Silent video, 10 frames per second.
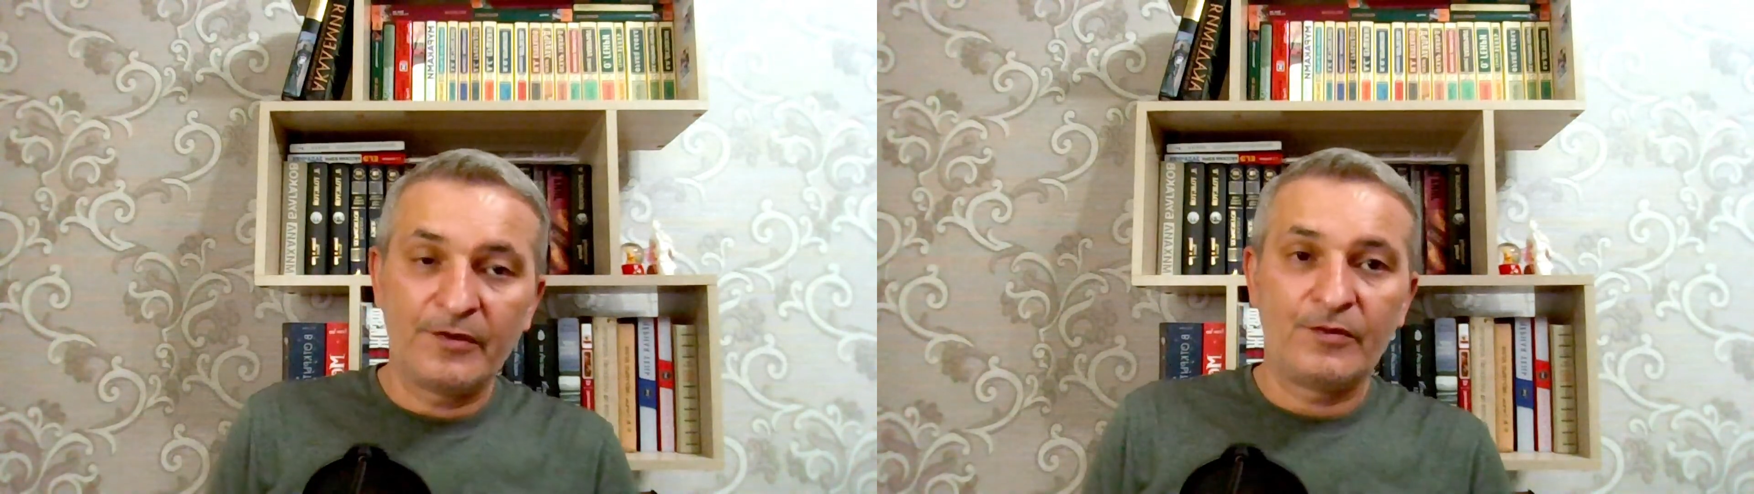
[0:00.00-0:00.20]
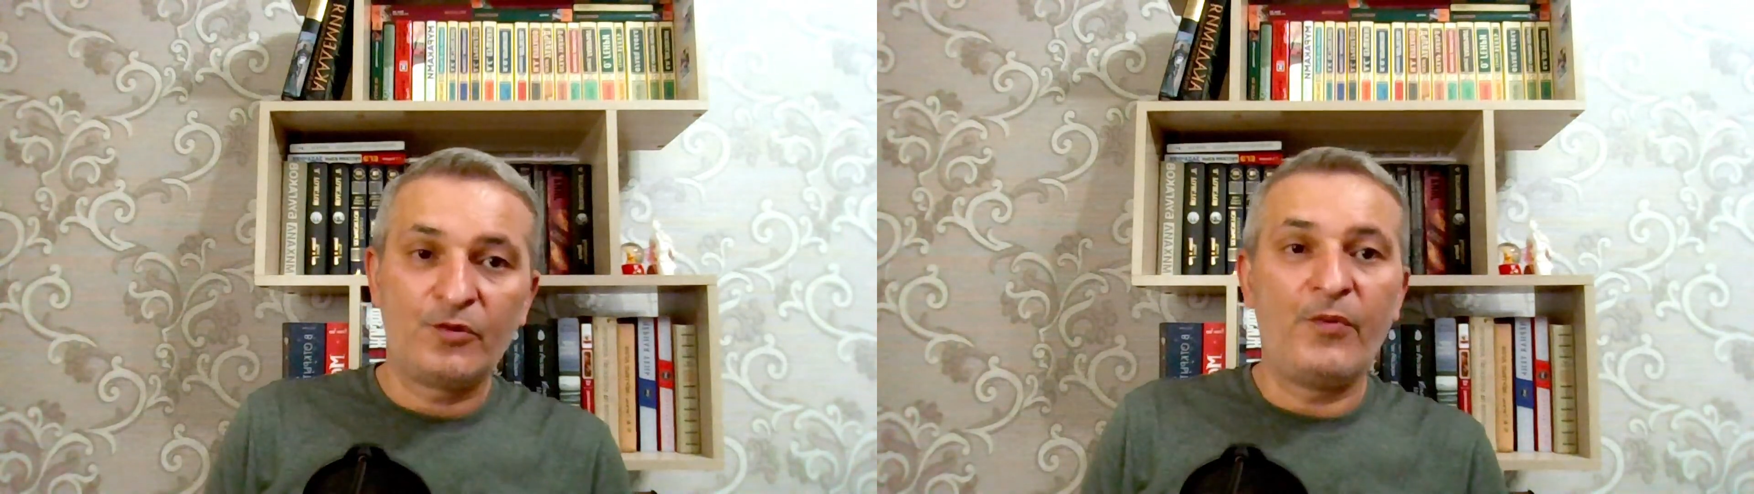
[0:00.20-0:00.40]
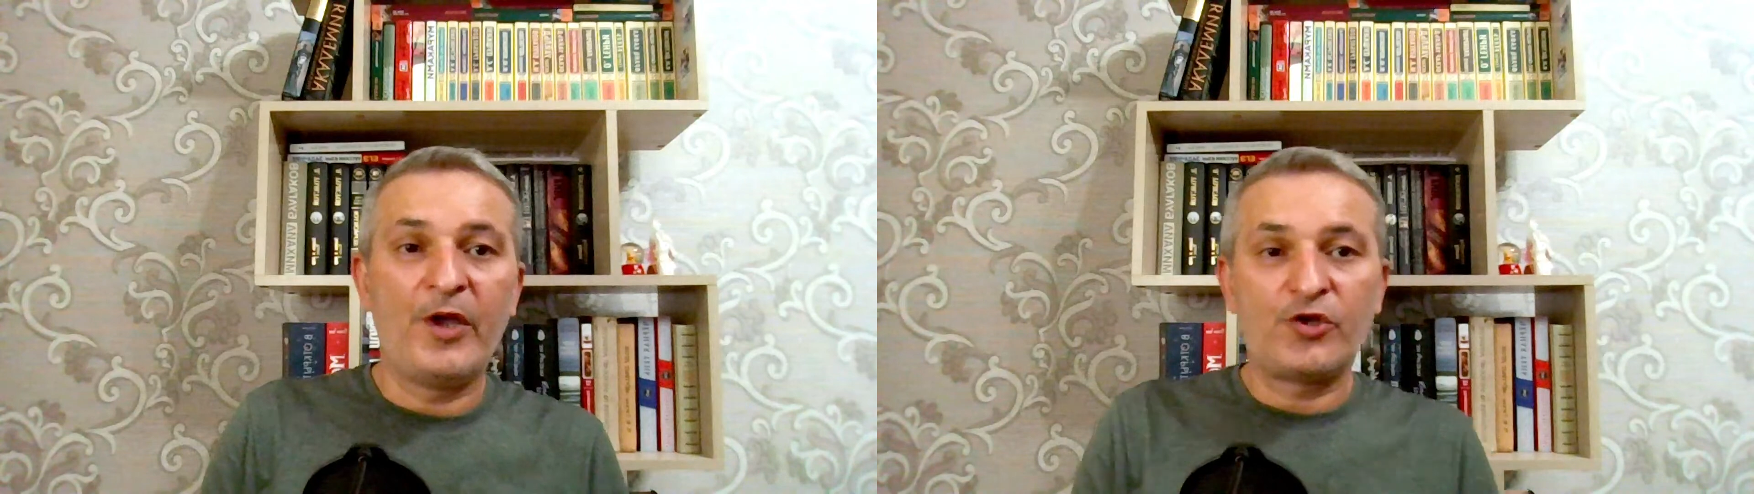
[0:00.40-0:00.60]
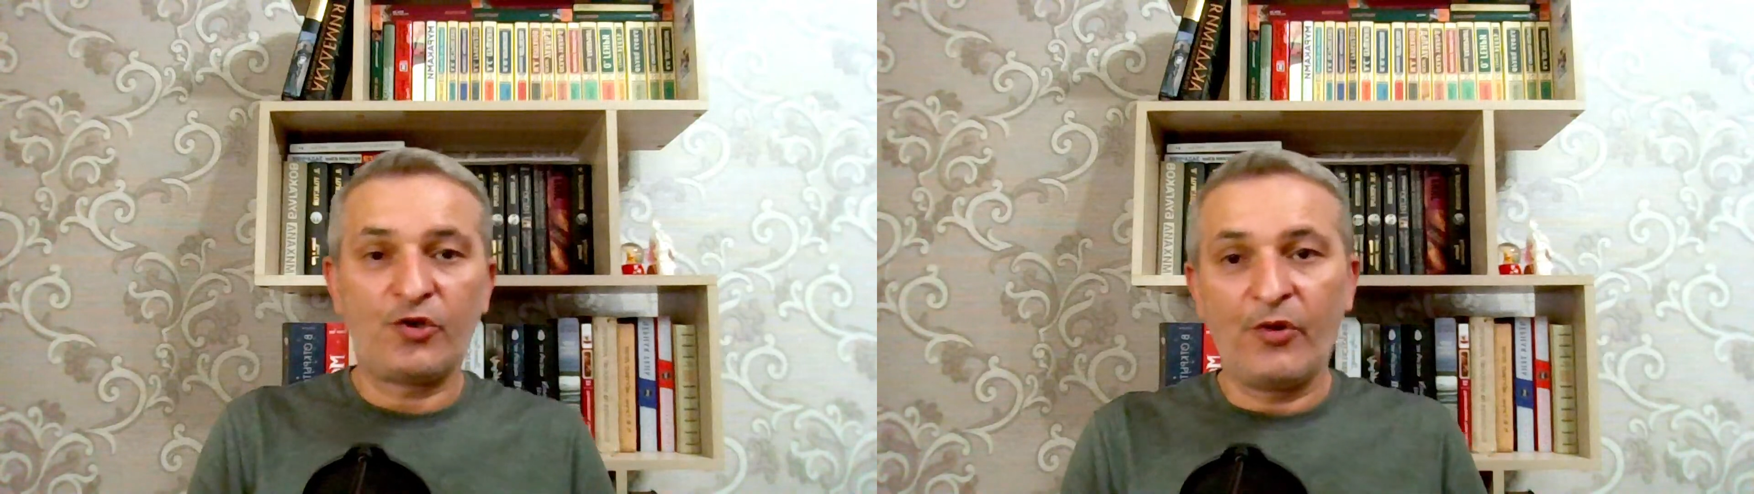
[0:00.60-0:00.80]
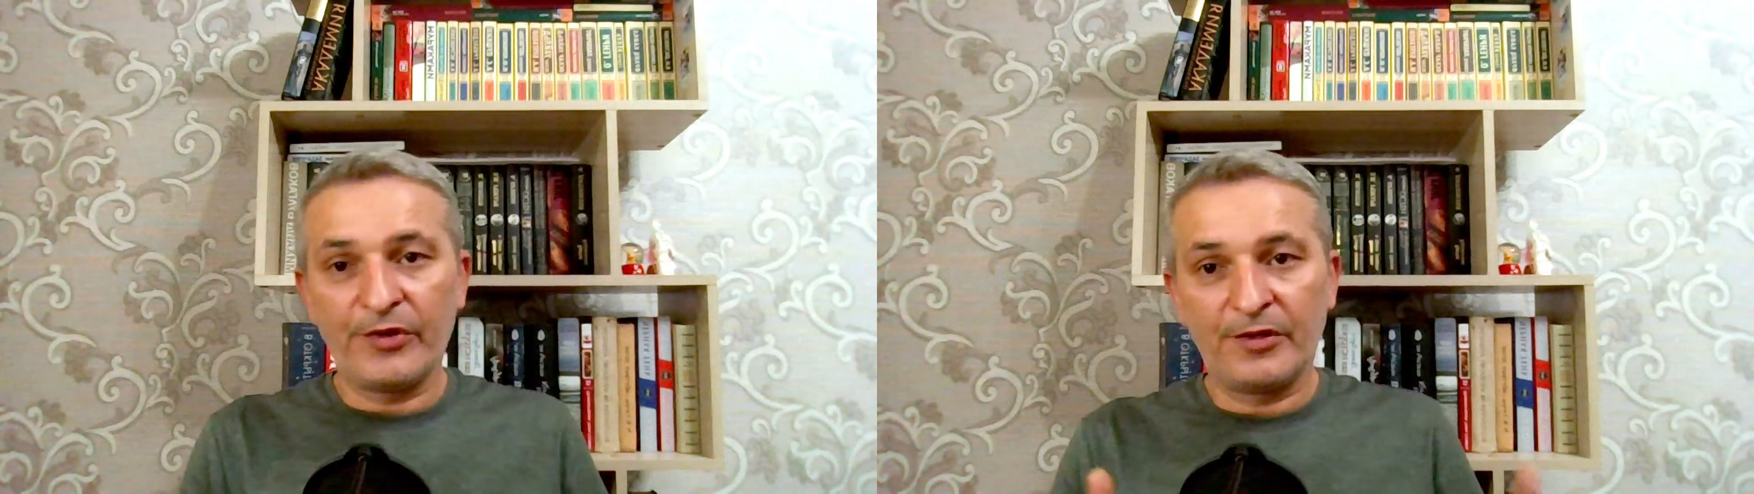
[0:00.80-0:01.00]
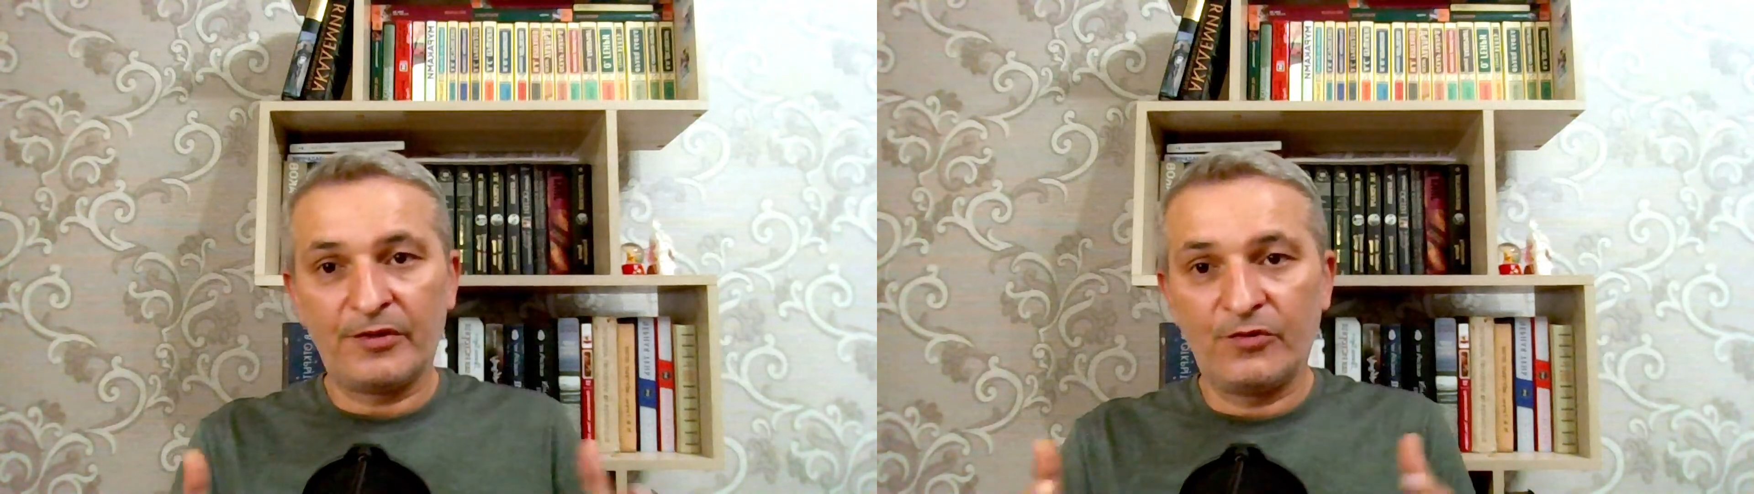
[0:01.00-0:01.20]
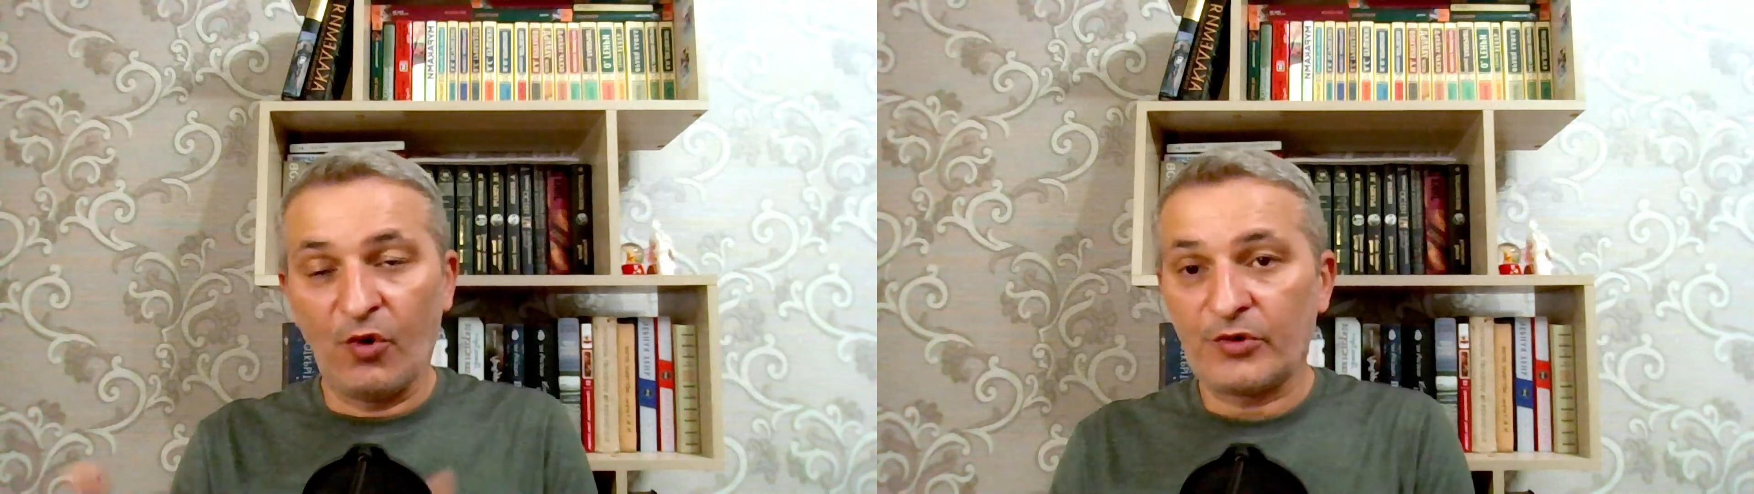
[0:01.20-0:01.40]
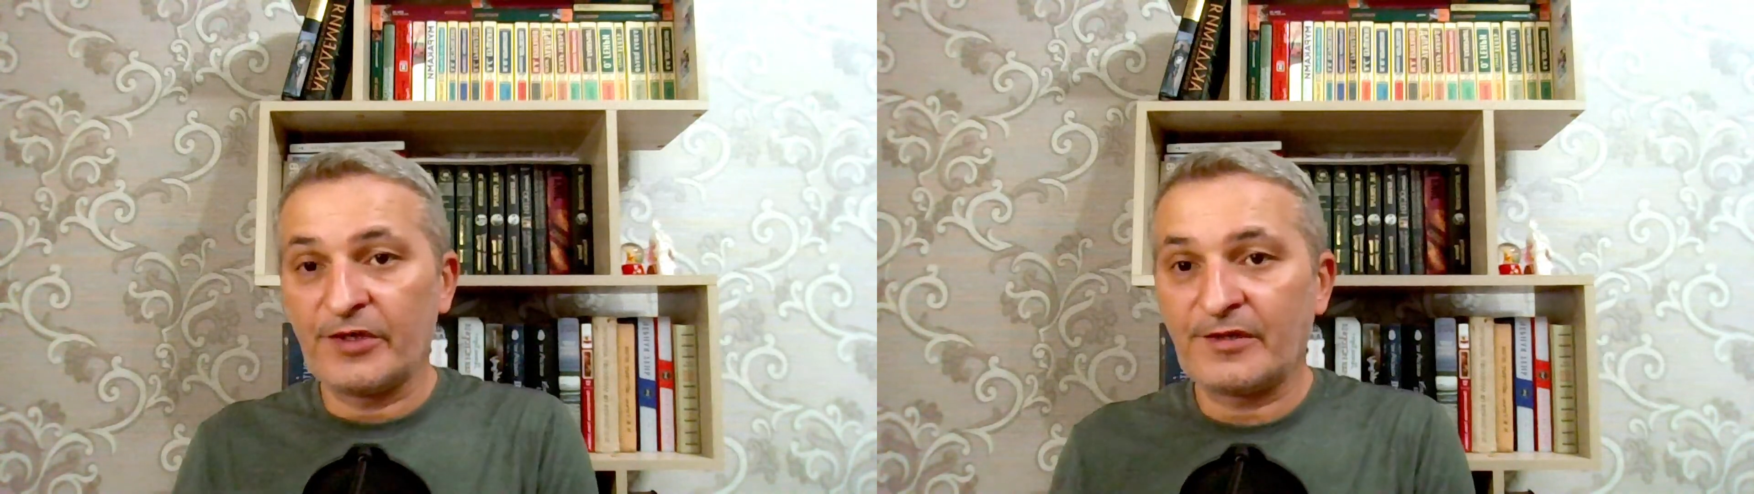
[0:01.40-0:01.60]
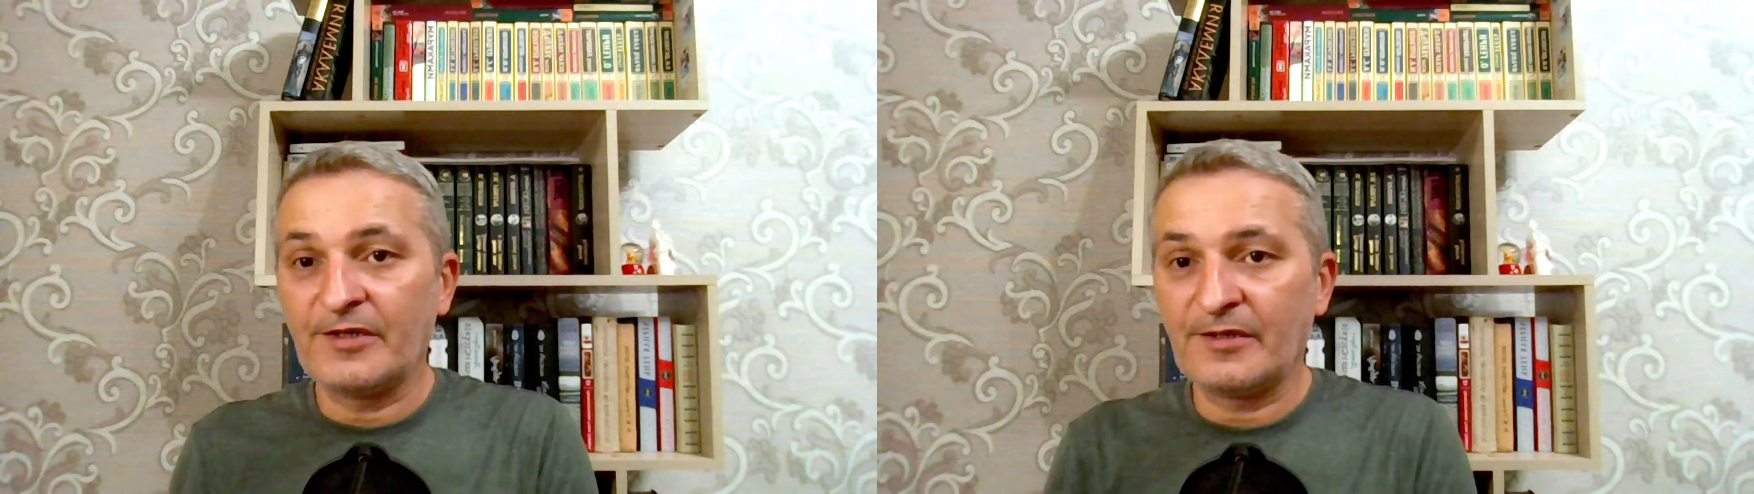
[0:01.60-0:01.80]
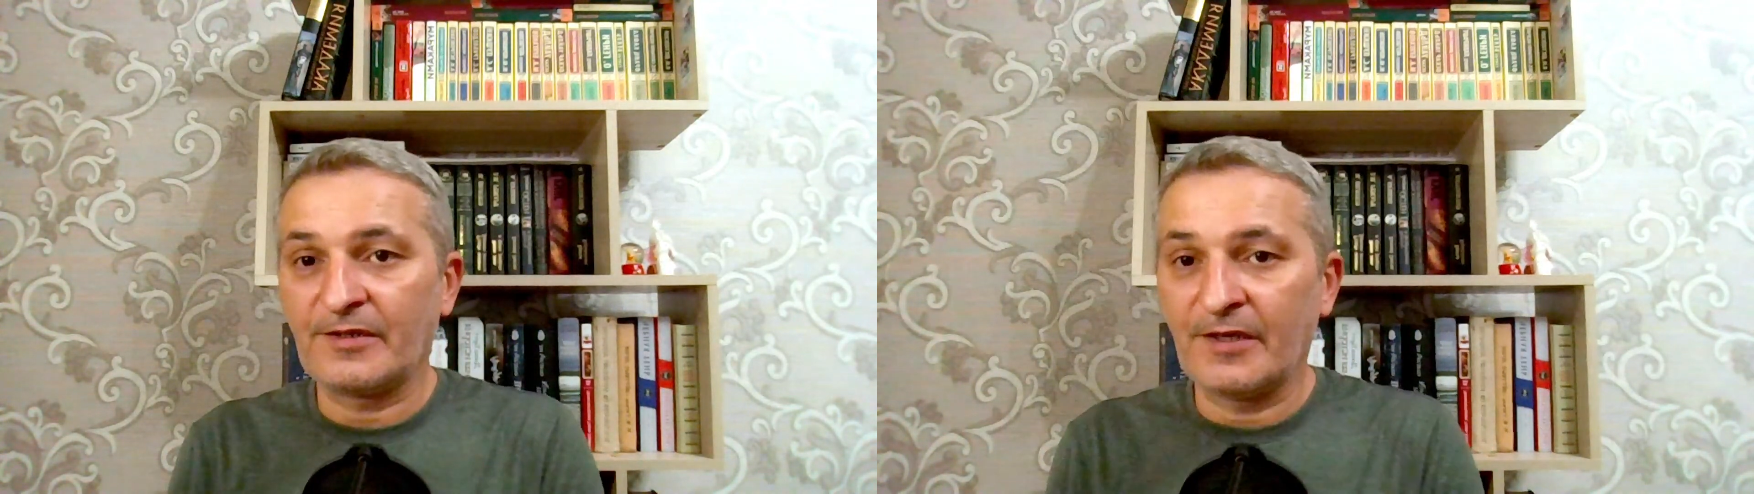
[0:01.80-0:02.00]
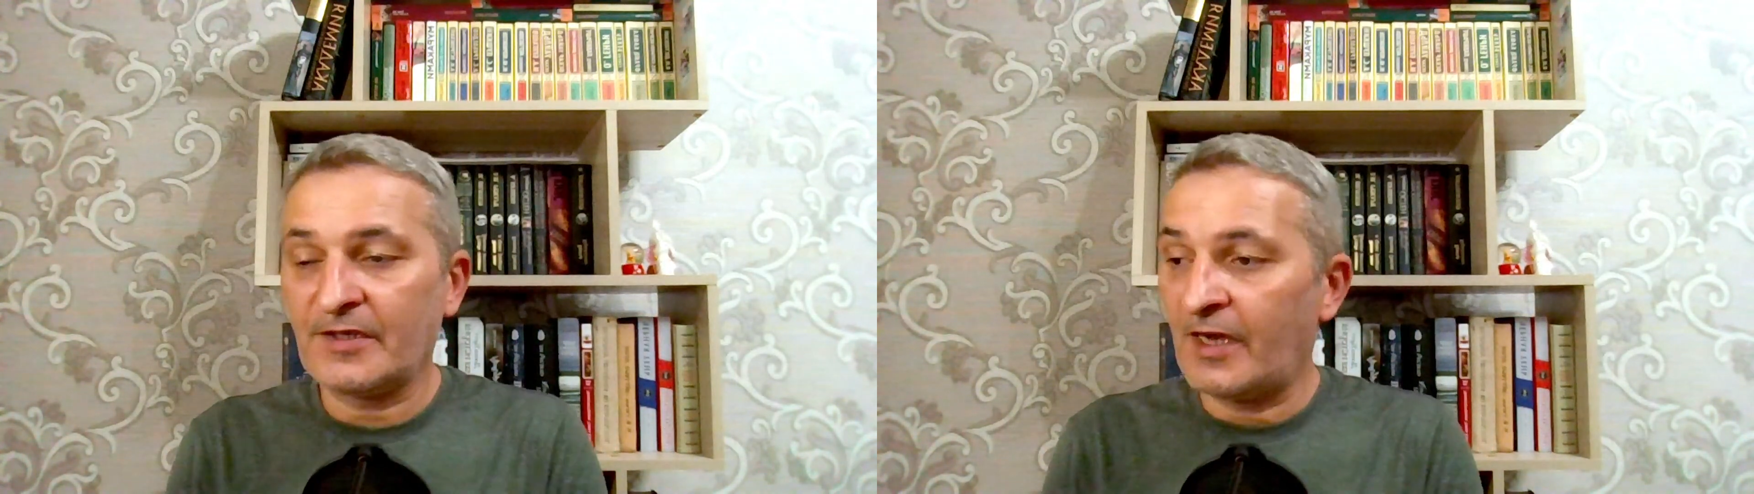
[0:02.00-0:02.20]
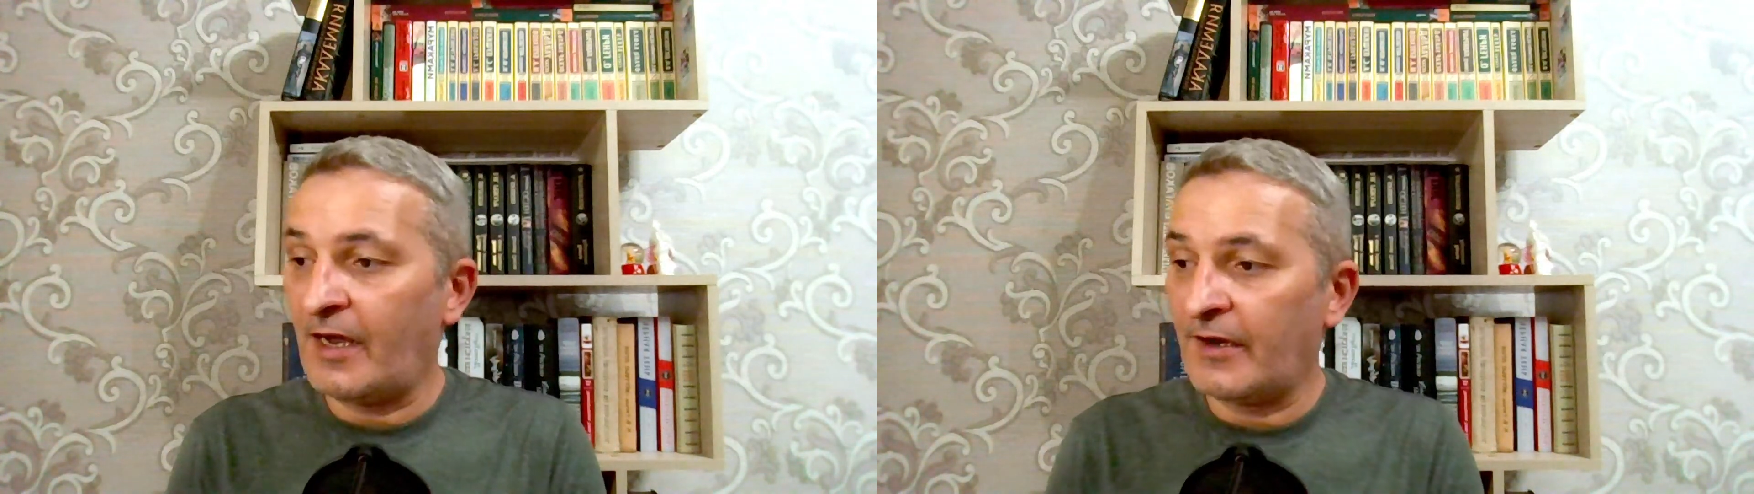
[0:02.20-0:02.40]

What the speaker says: to make sure that Georgian citizens are